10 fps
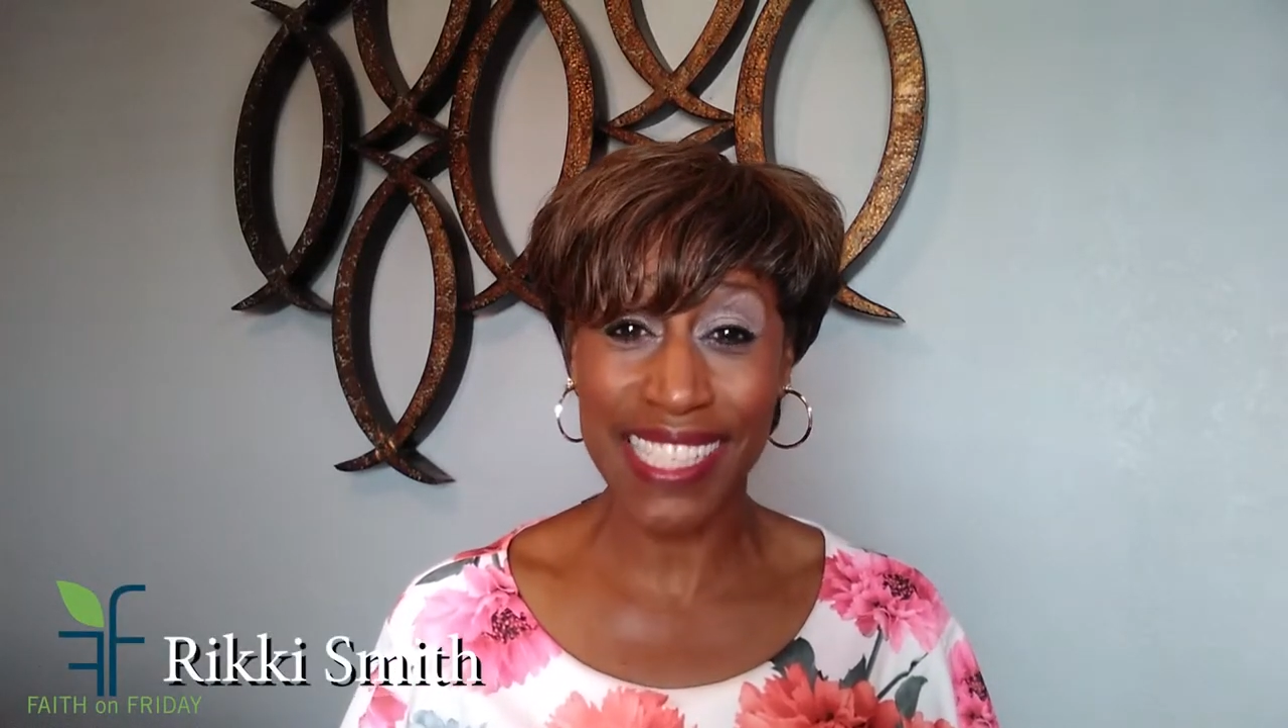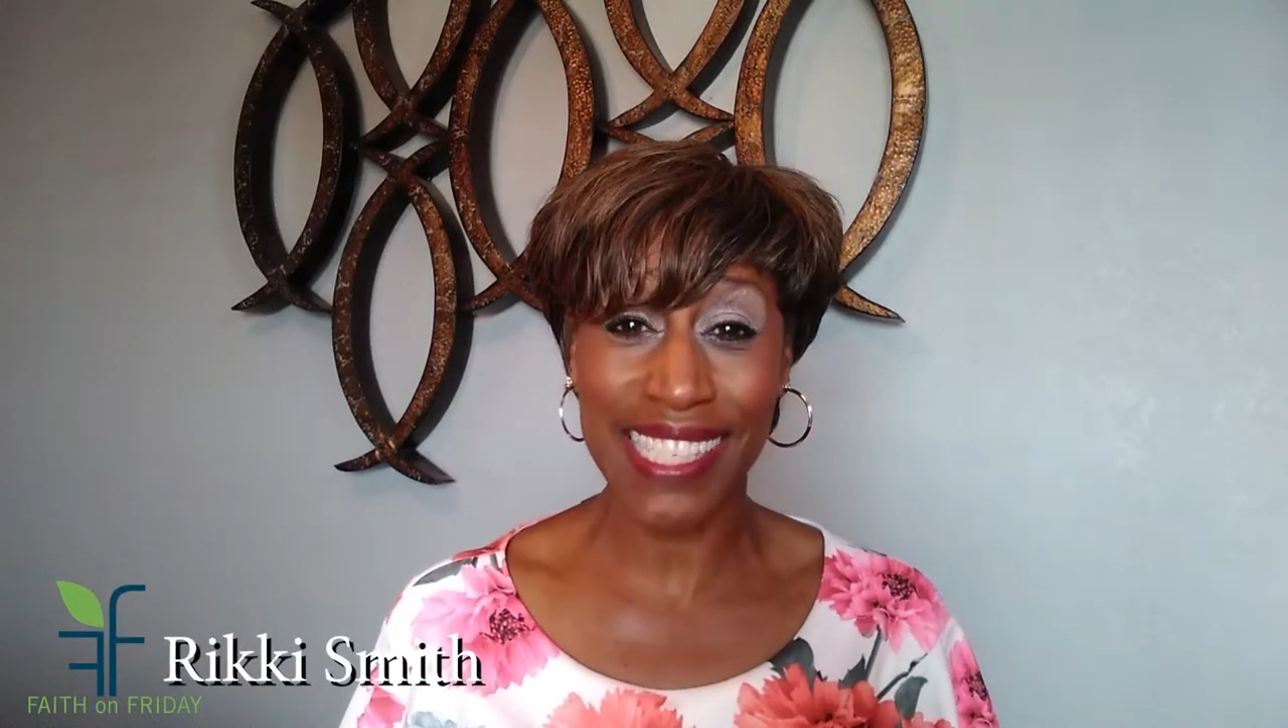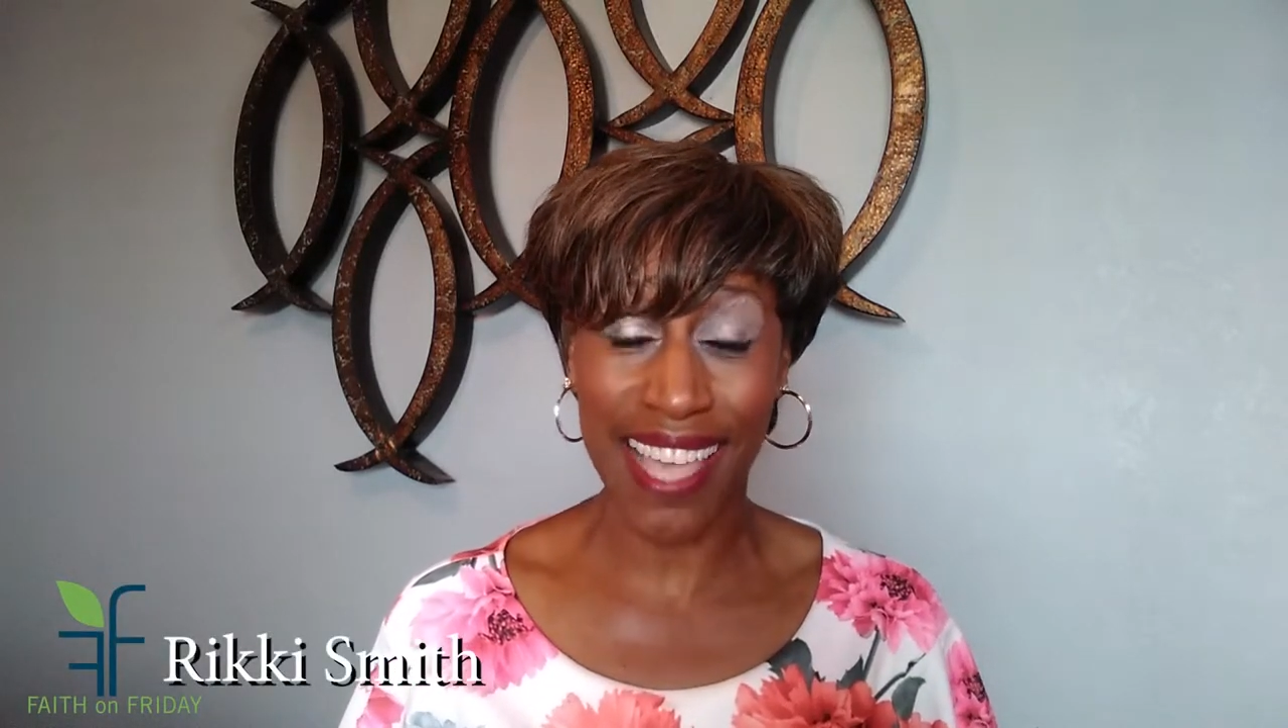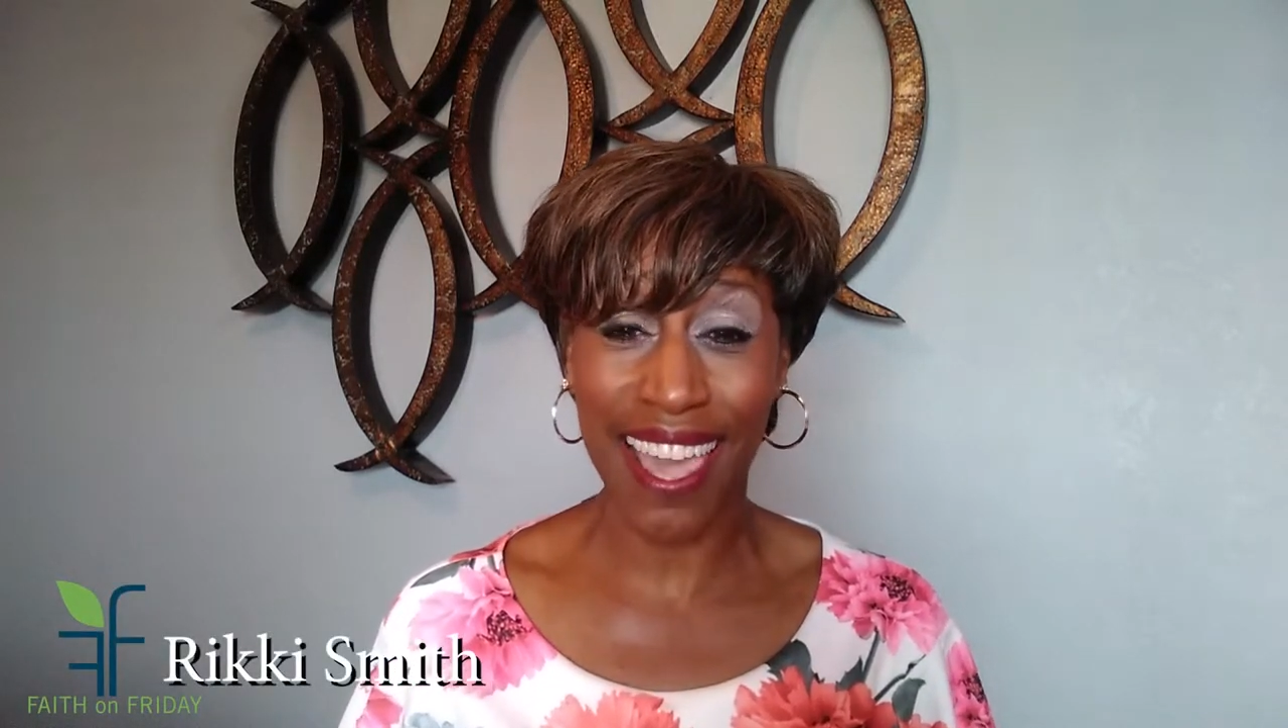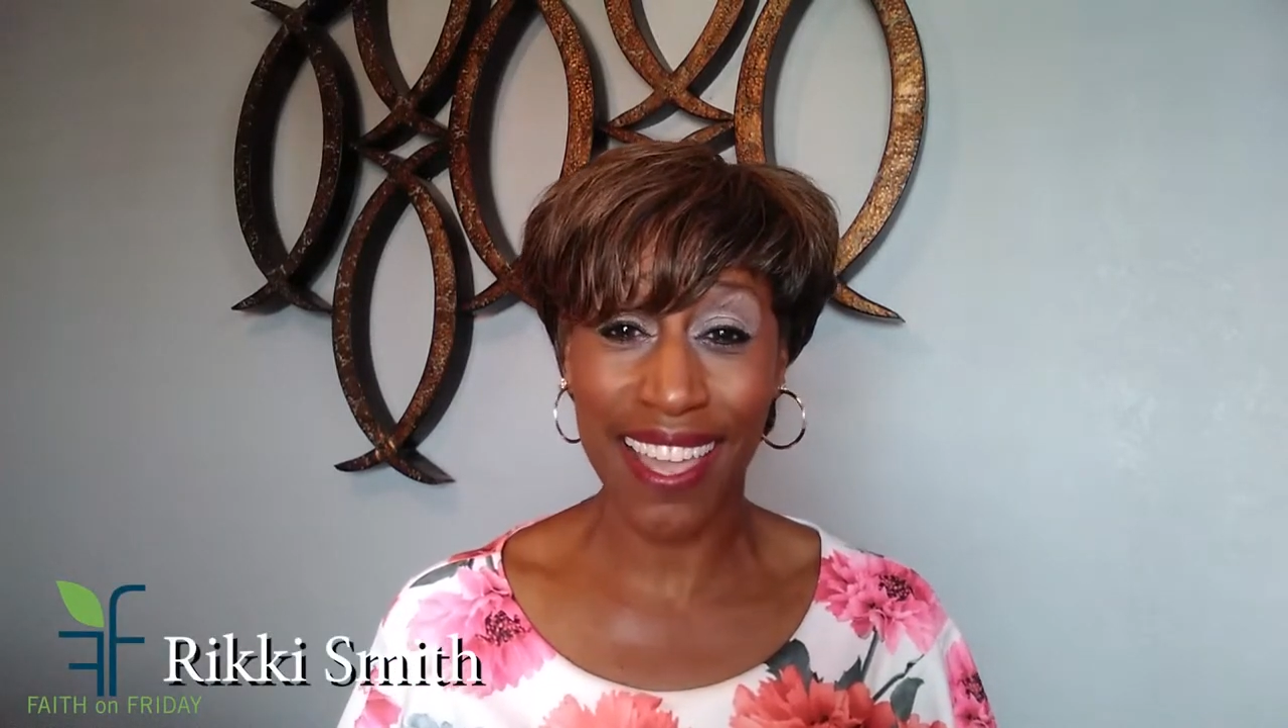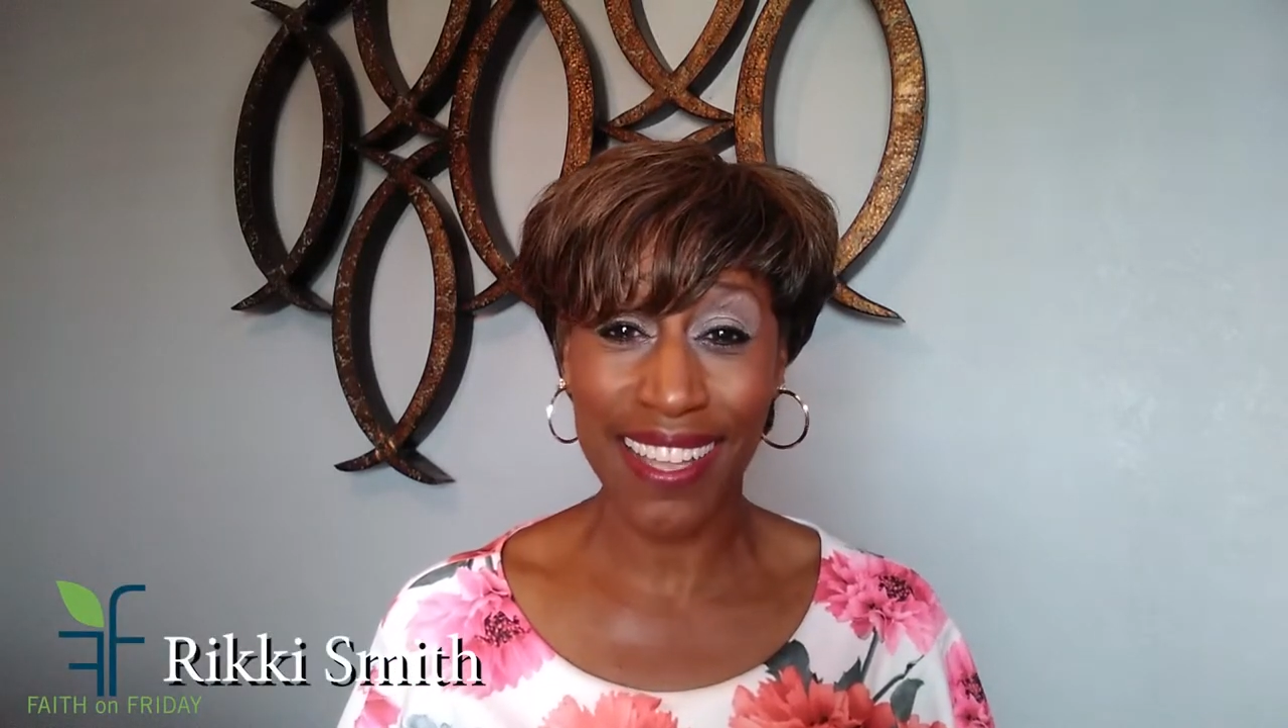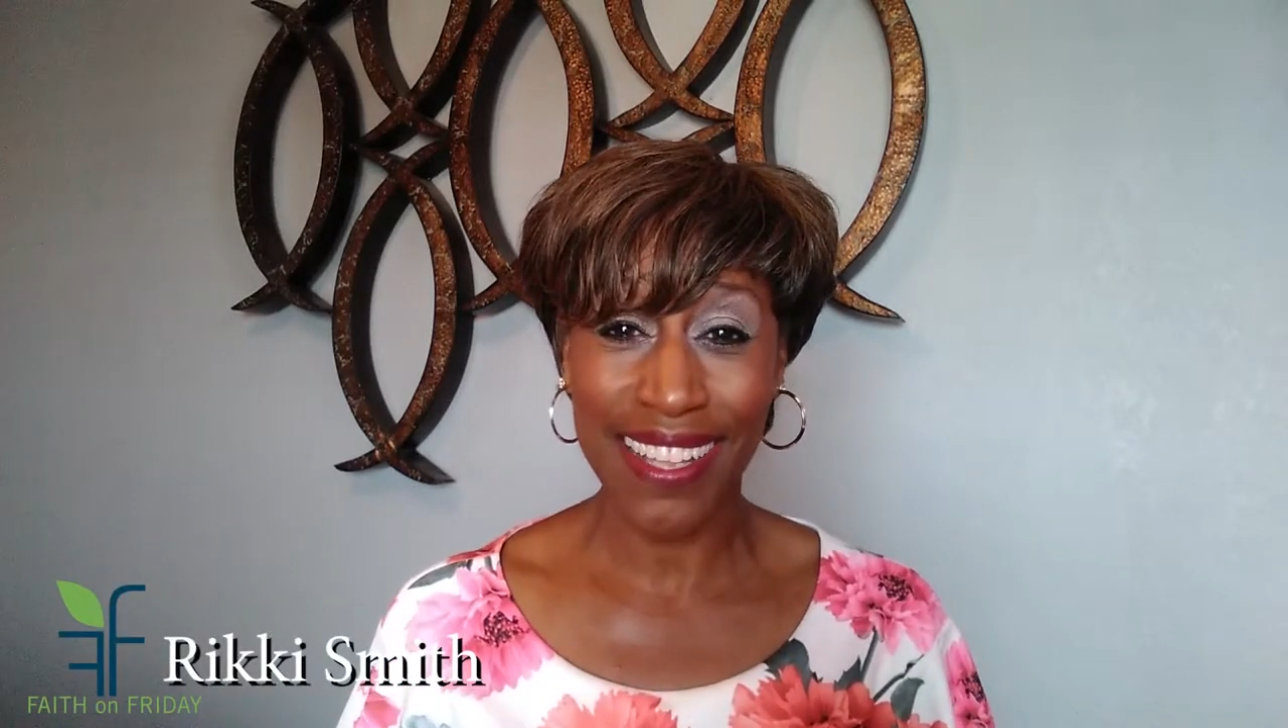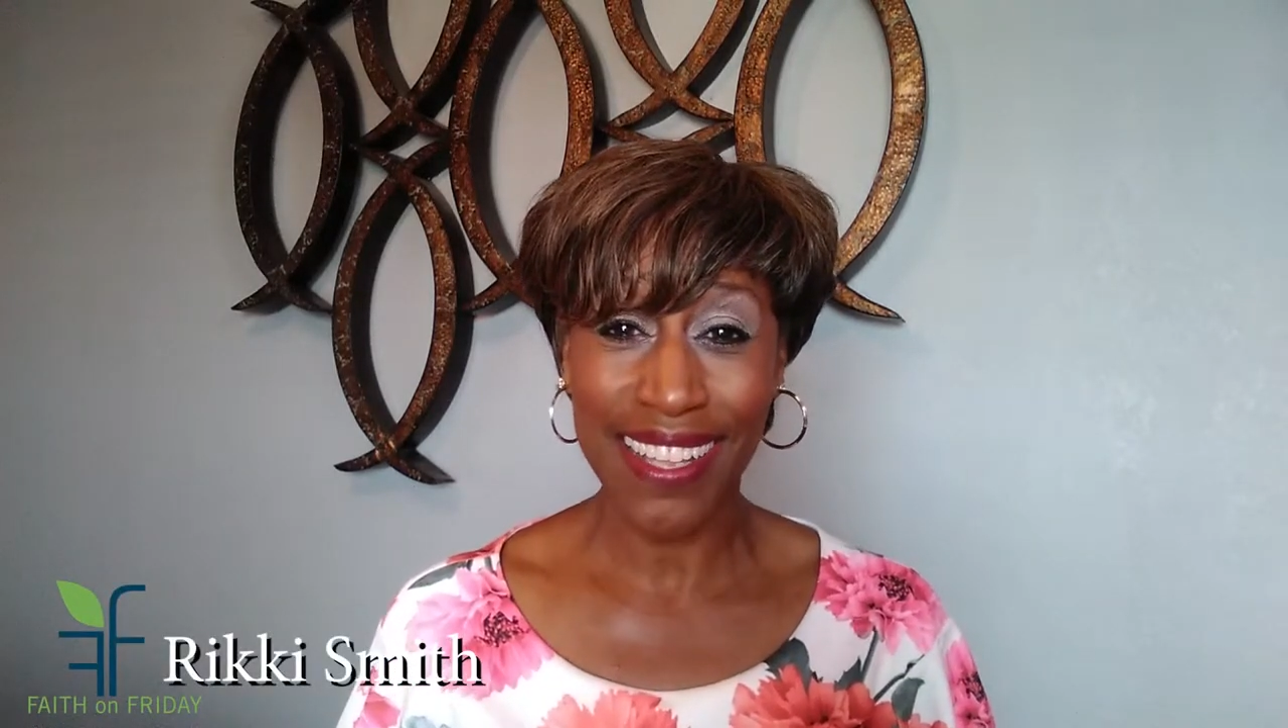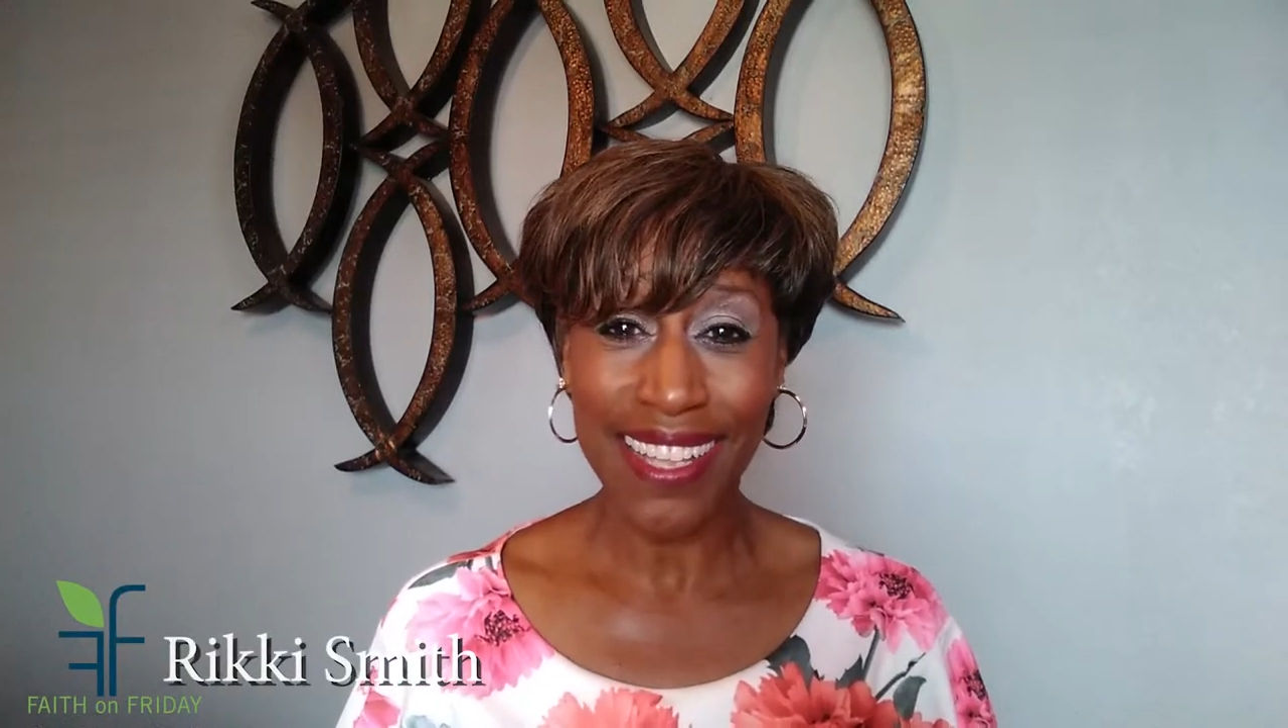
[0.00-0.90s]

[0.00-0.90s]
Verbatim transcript: to say?